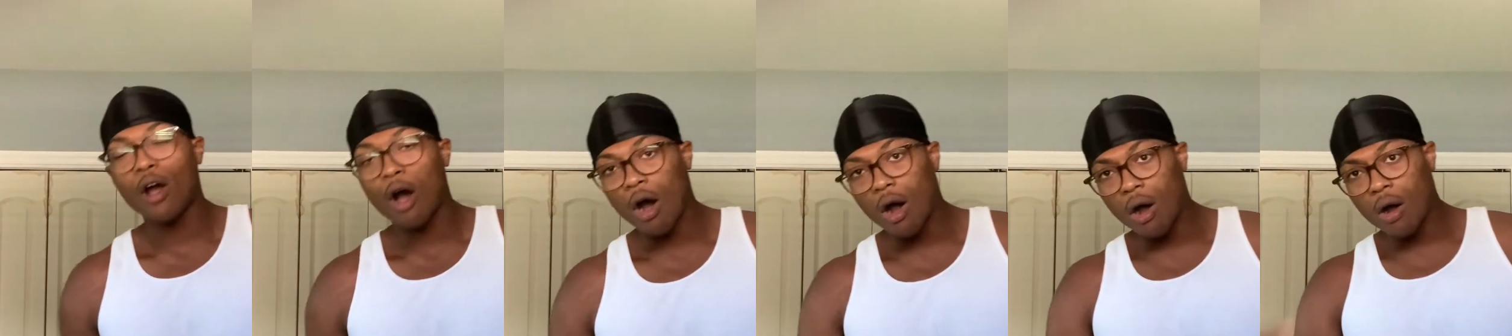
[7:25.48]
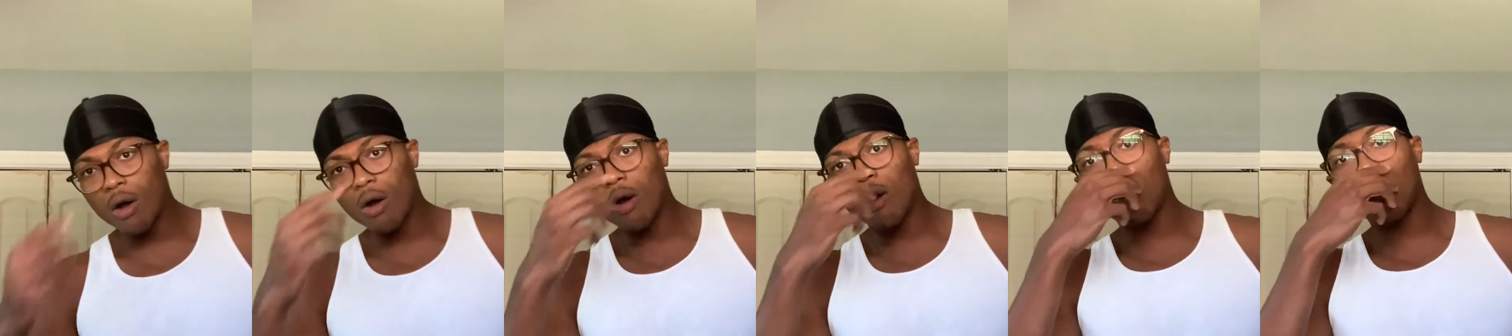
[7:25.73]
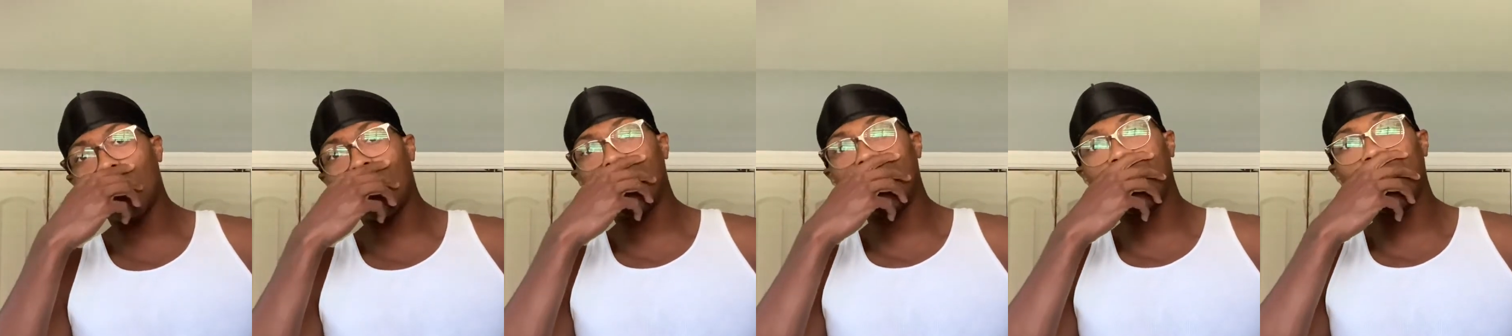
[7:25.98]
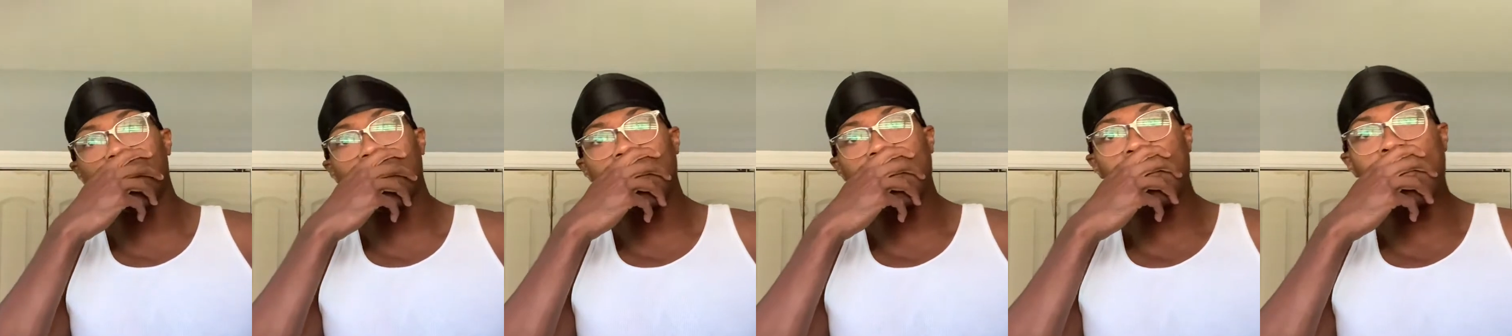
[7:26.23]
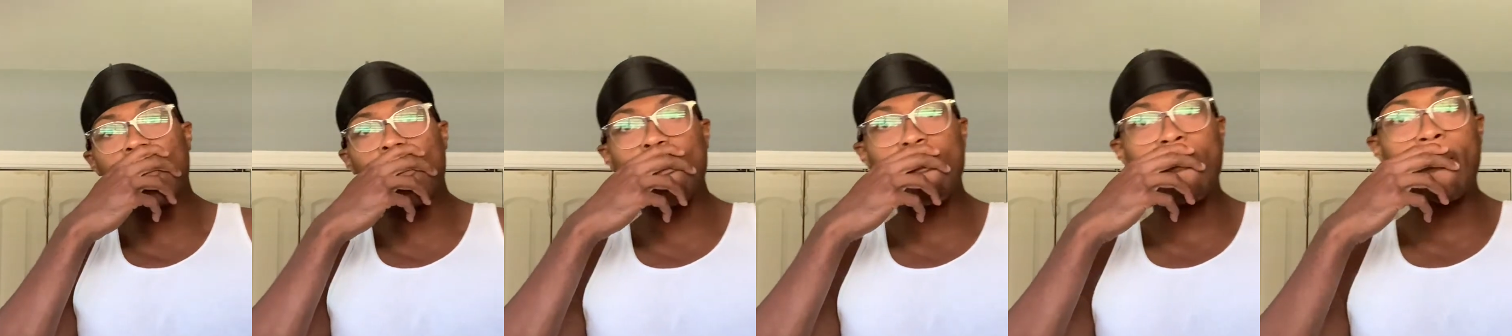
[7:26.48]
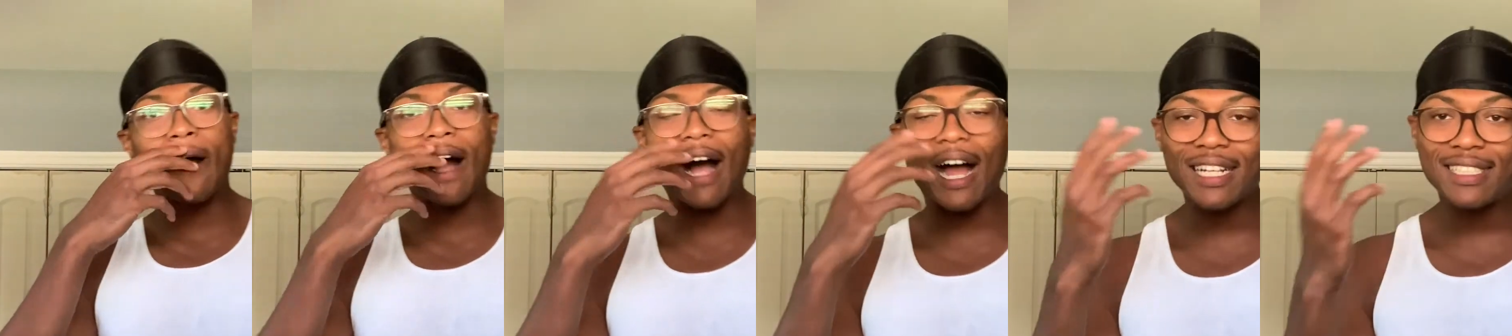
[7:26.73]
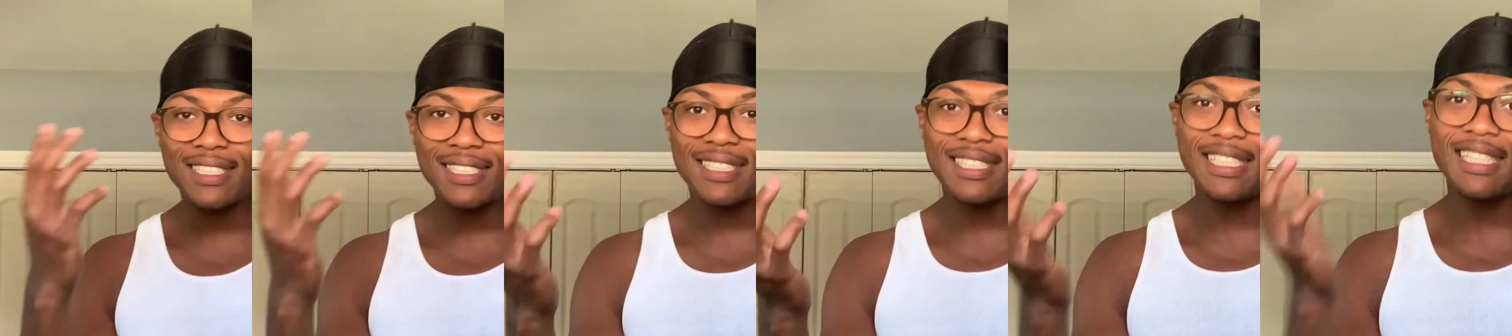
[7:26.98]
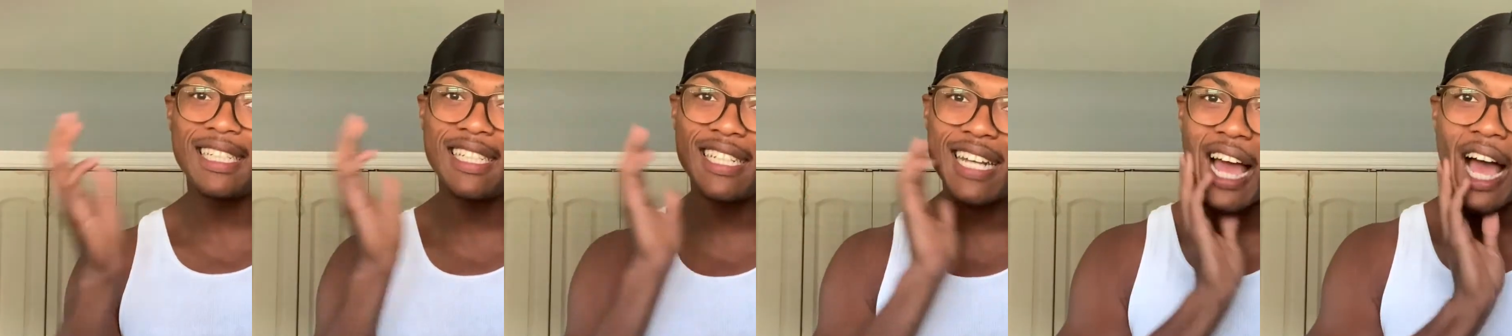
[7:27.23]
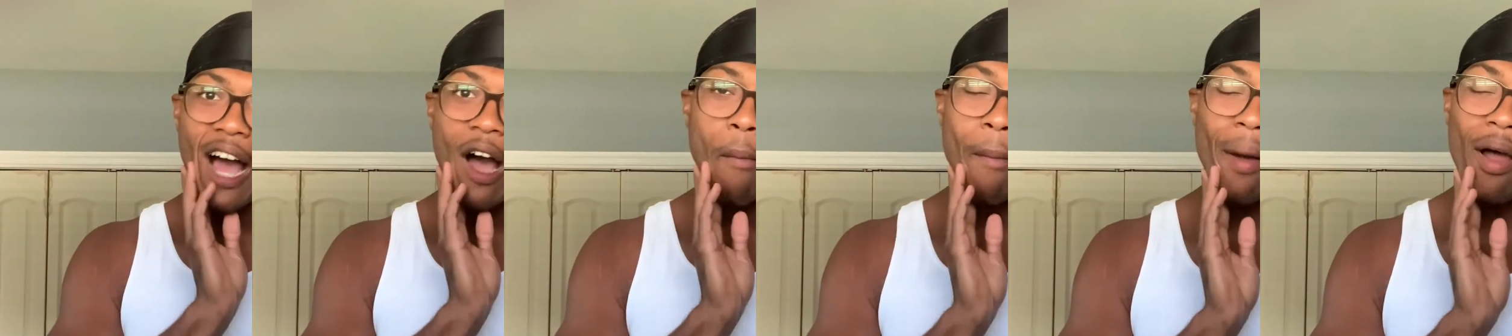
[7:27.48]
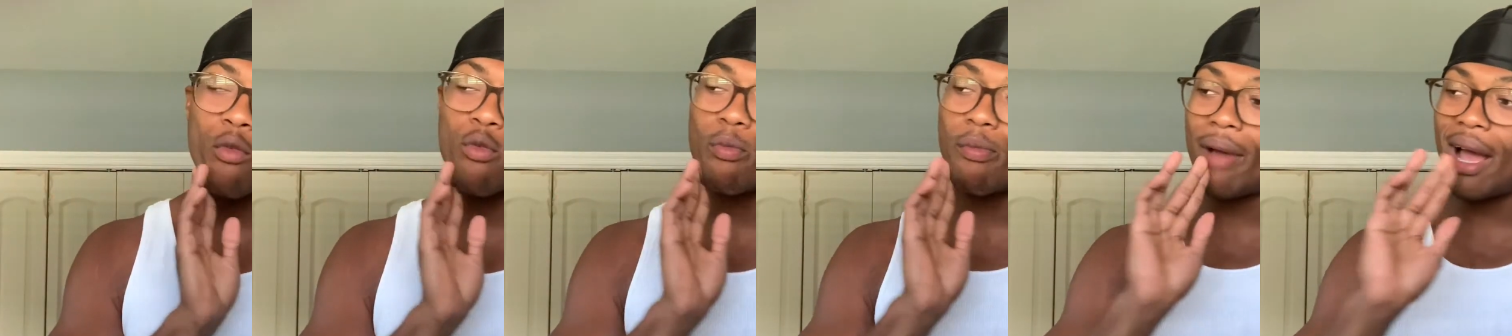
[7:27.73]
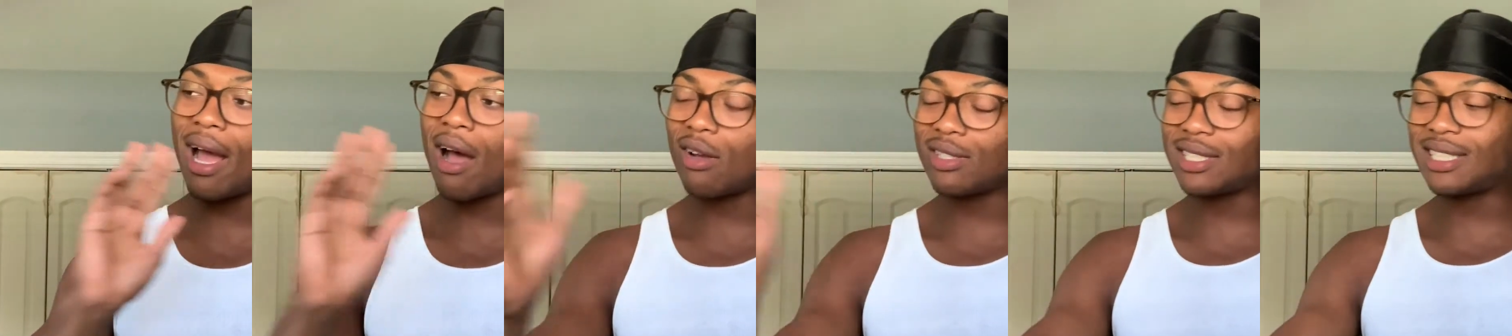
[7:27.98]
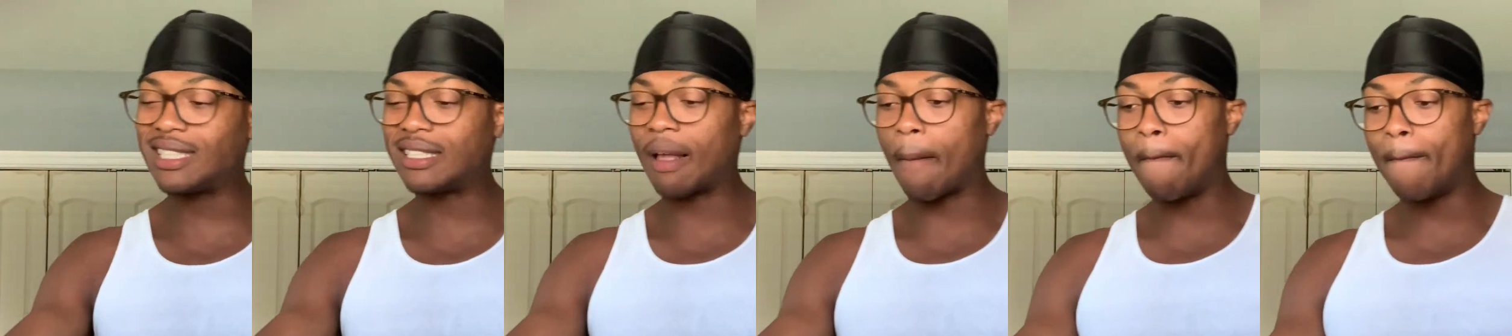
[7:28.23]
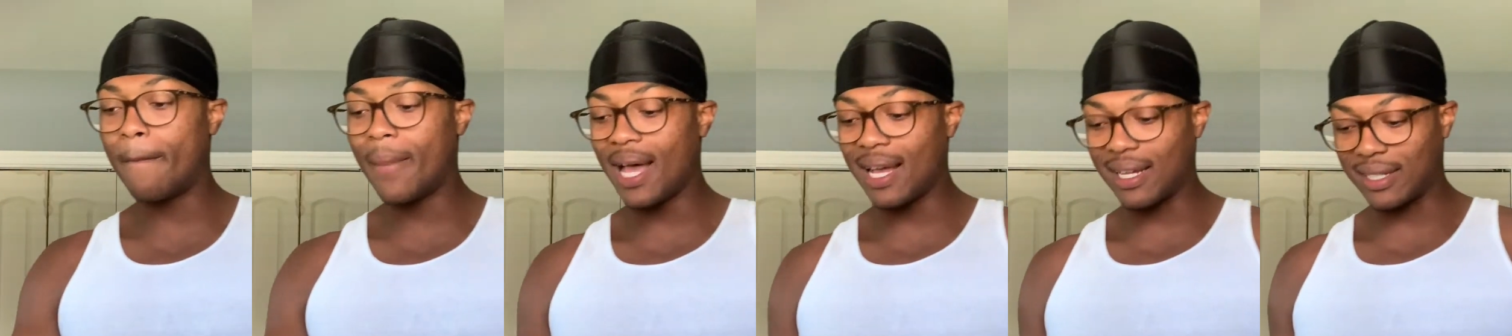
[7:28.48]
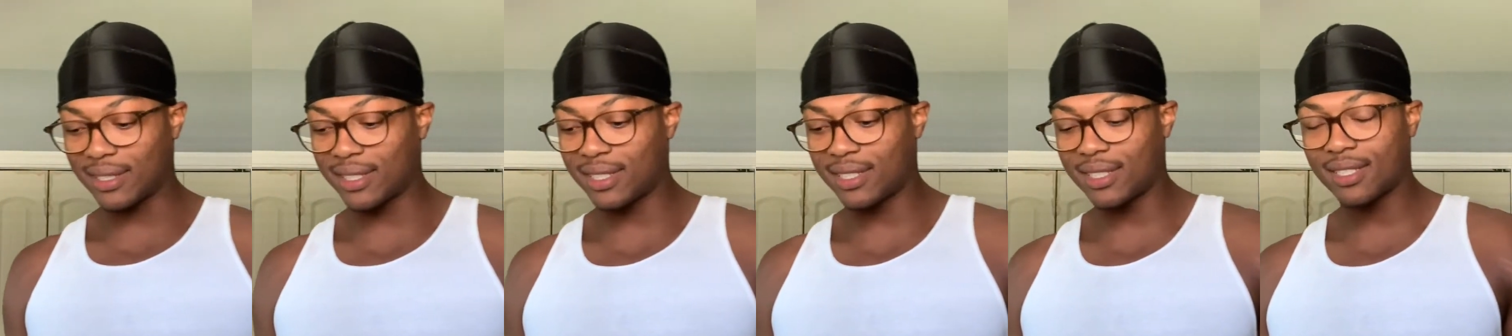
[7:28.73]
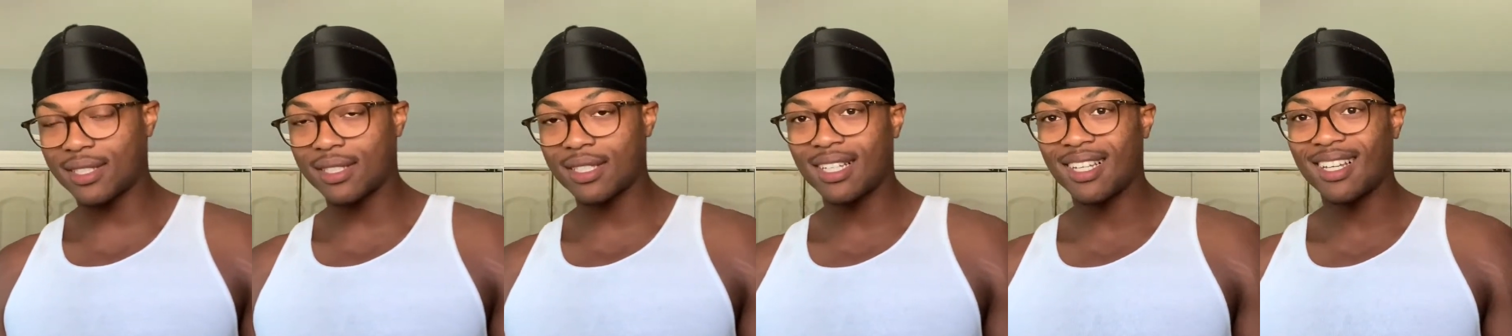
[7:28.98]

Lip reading: Oh, I see now. My house is a mess.